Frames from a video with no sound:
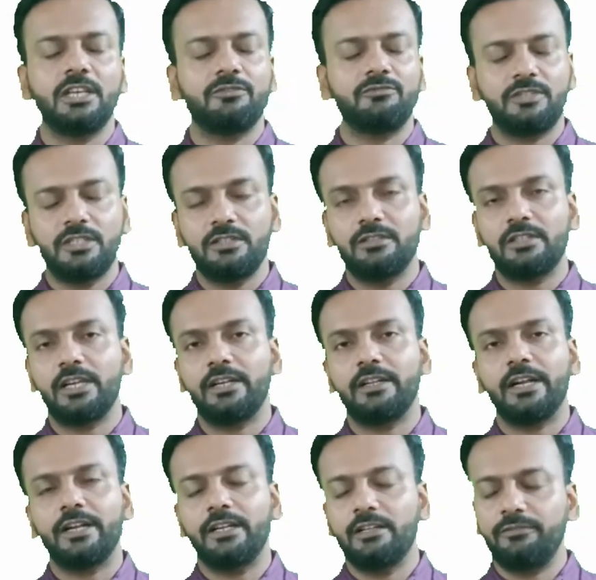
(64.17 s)
seen that
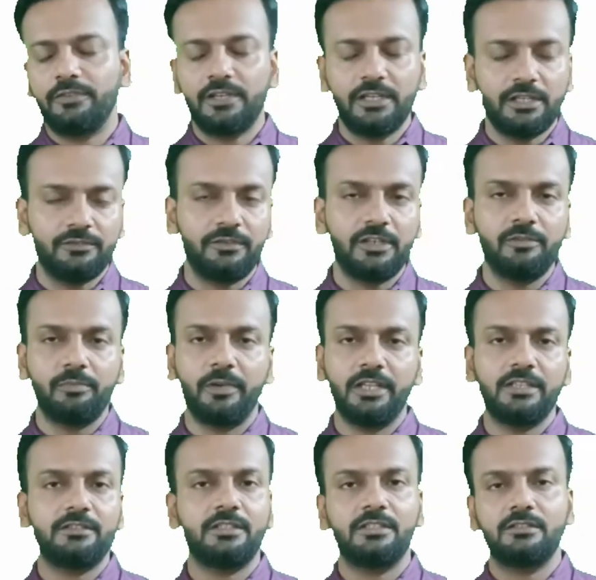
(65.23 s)
at different
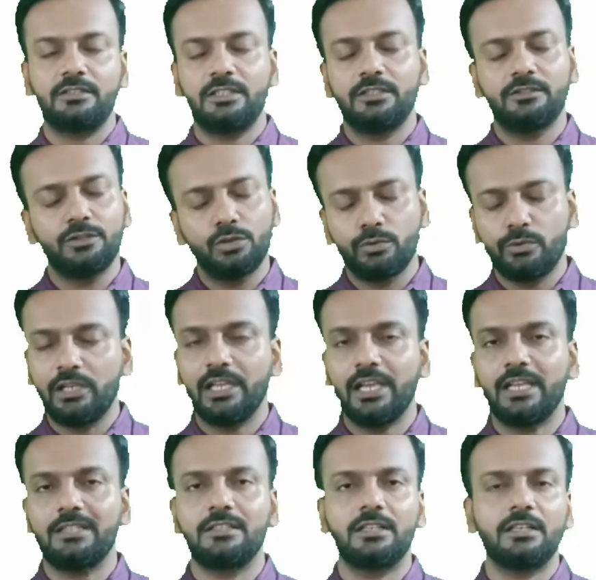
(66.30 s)
places these
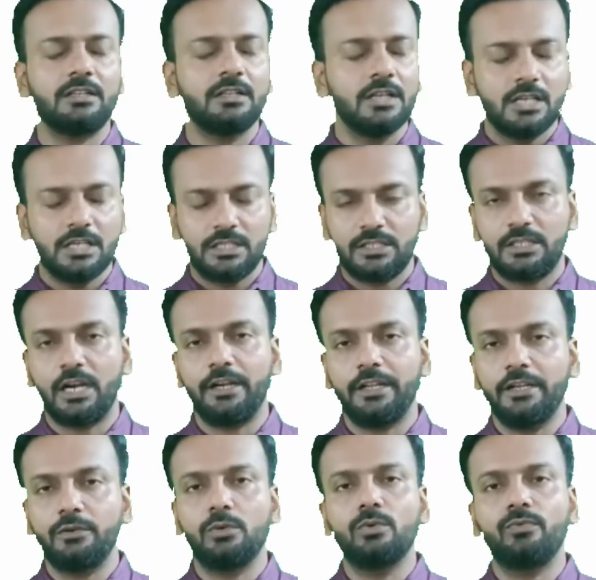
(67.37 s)
nuclei are
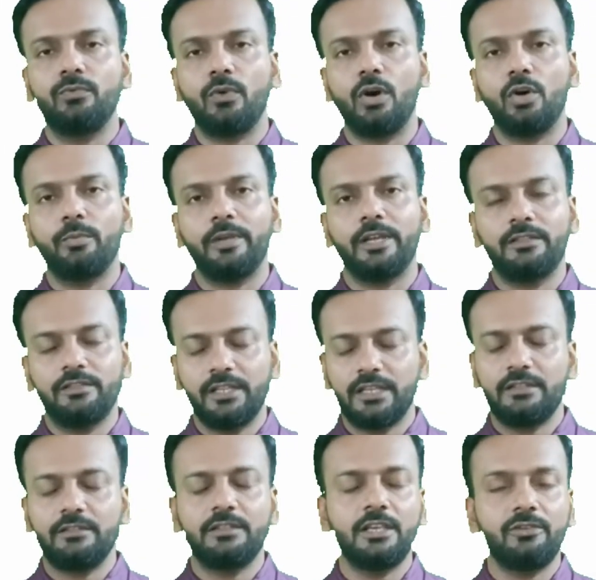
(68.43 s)
starting to form and
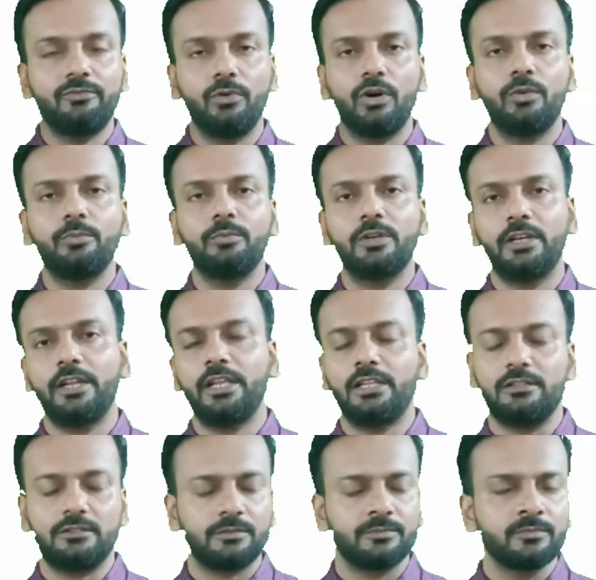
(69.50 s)
then they form
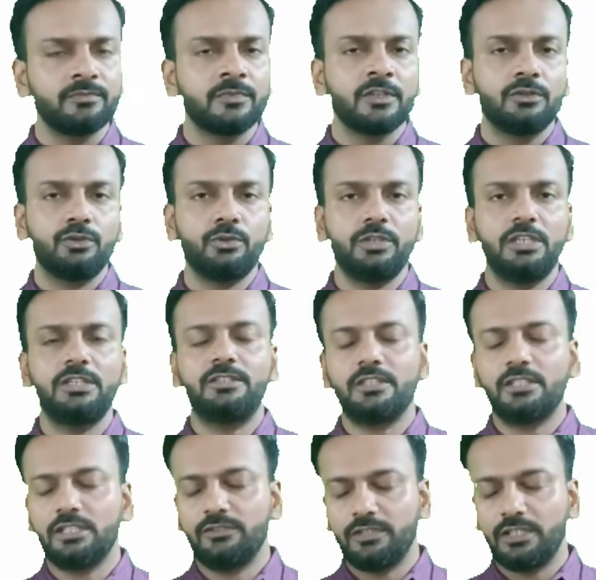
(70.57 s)
grains. So each and
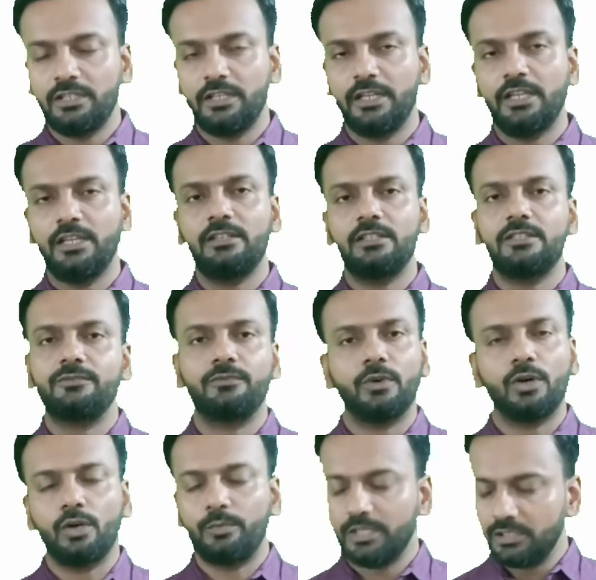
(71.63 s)
every grain is
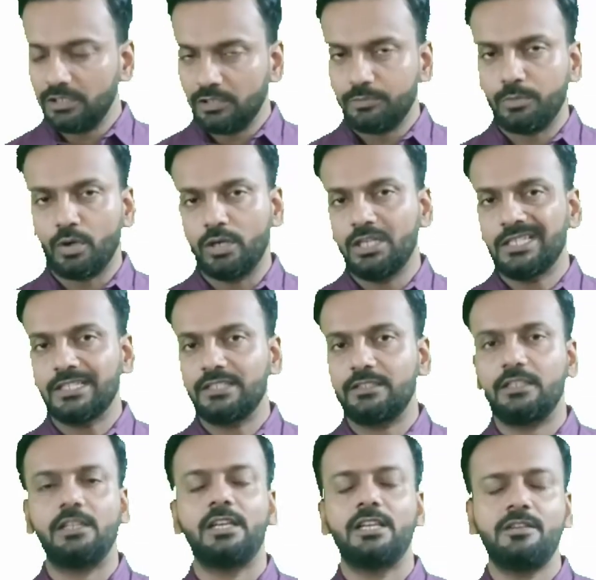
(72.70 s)
formed in a
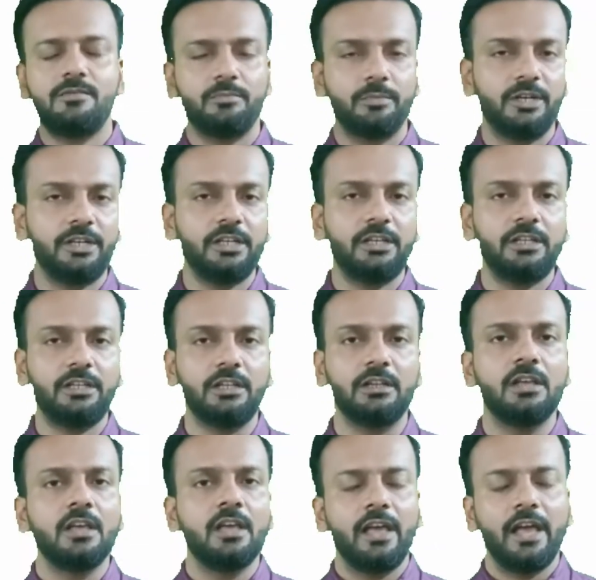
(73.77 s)
polycrystalline material,
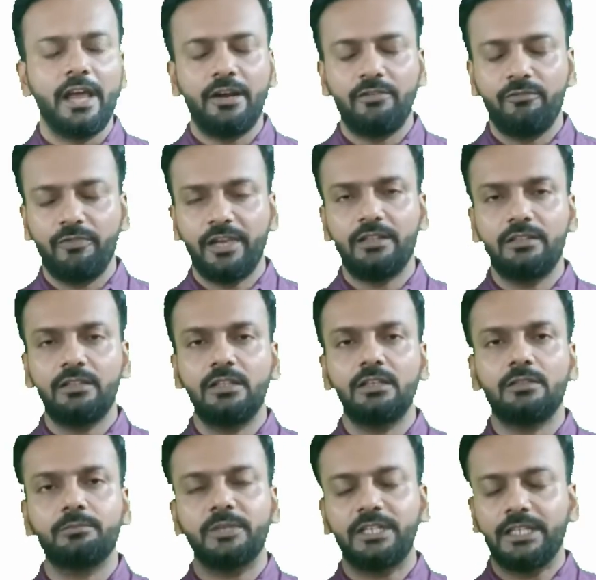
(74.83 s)
and when
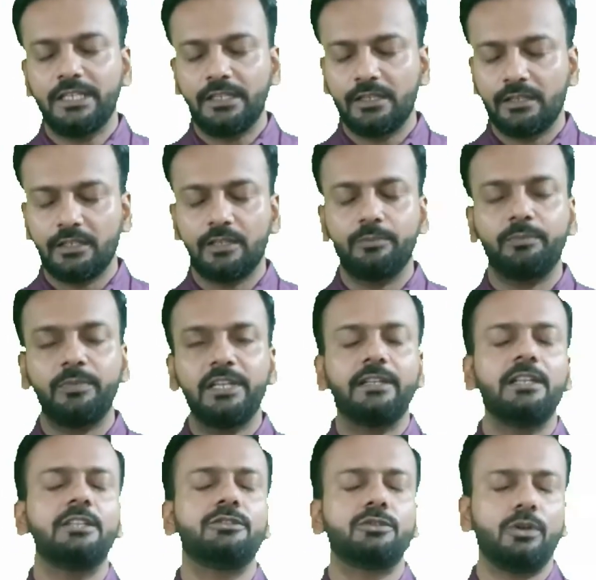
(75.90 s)
the material
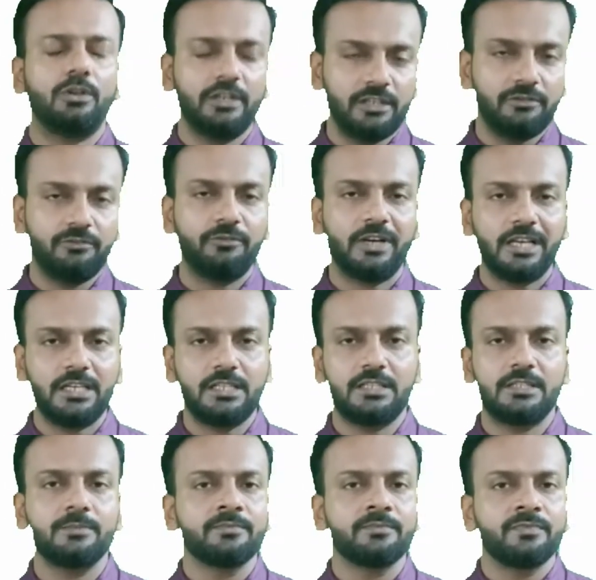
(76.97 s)
completely solidifies,
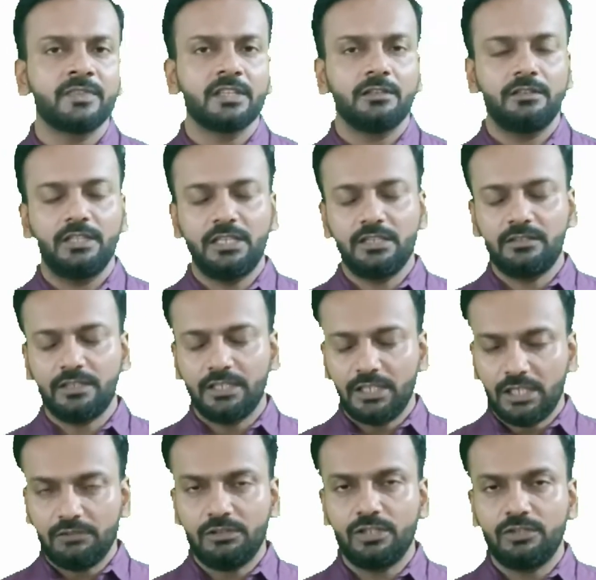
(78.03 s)
these
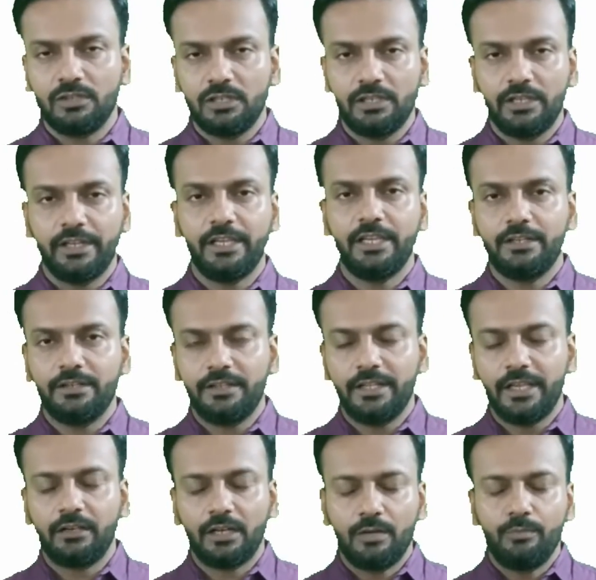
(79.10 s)
individual grain
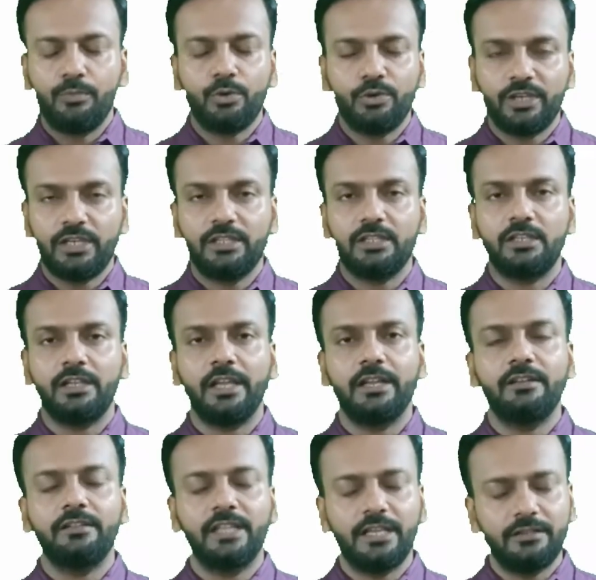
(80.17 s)
they come together
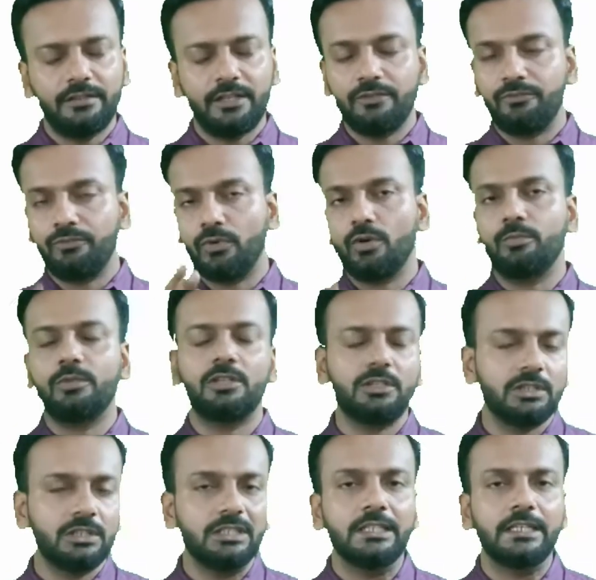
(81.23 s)
and then they form
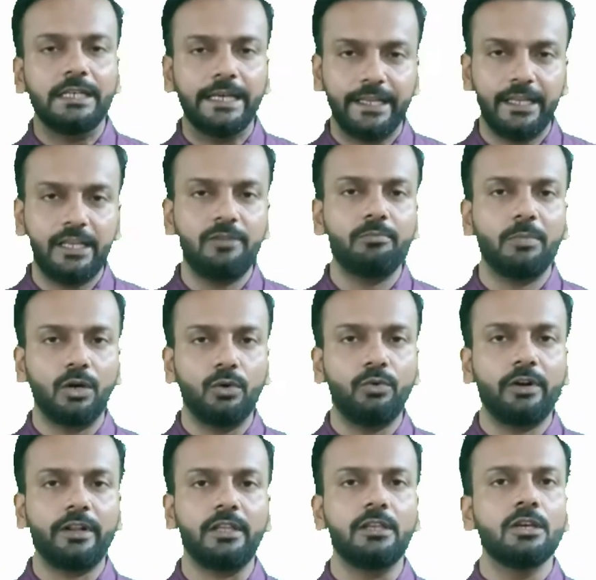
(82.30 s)
a grain
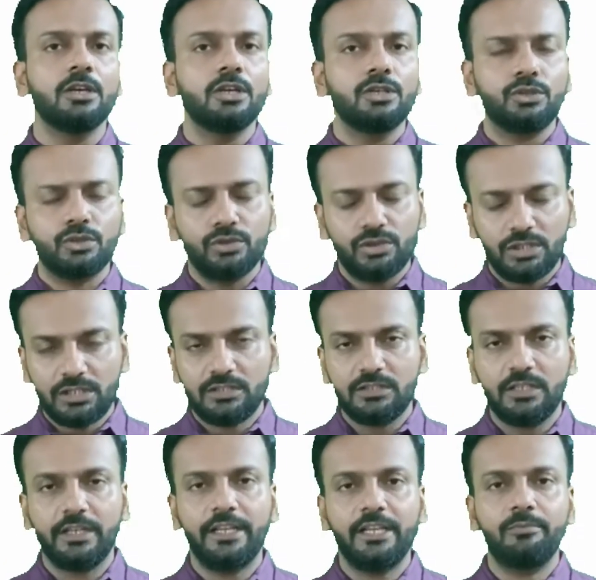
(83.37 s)
boundary. So this
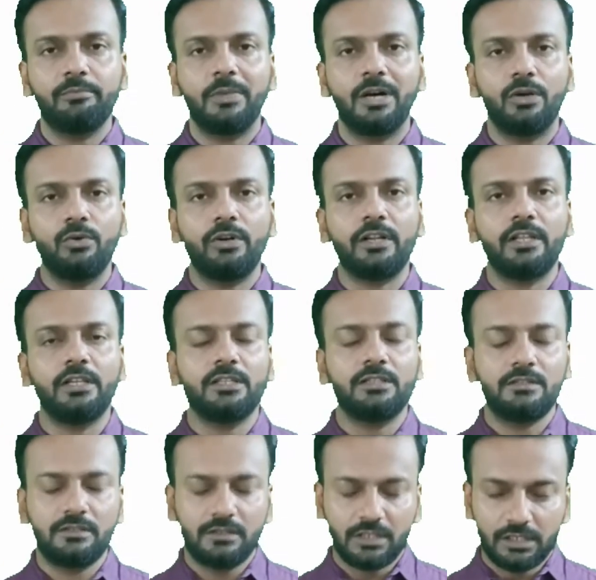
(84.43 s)
grain boundary
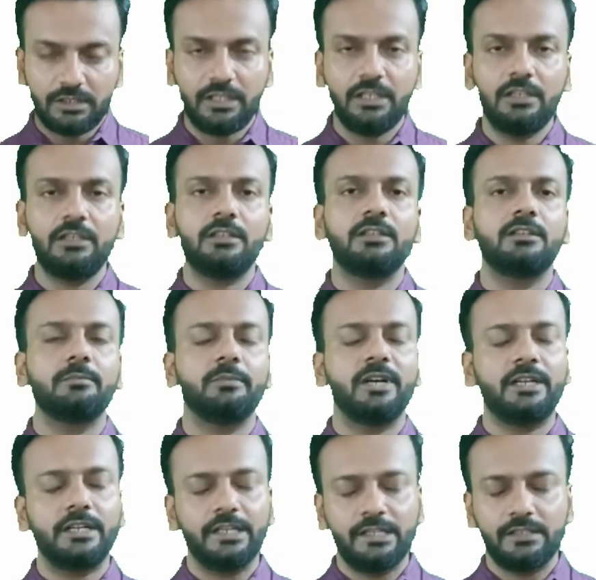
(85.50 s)
is nothing
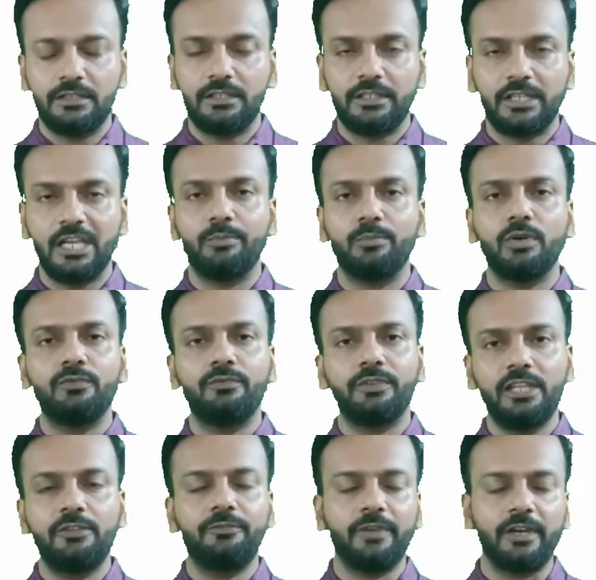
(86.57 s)
but it is a type of
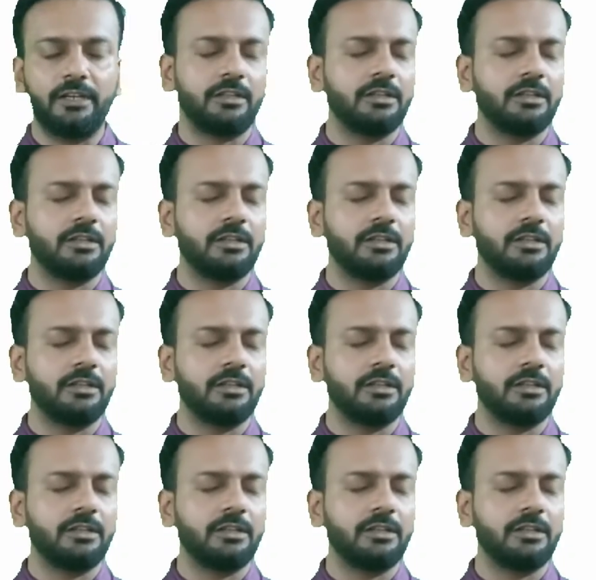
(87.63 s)
defect.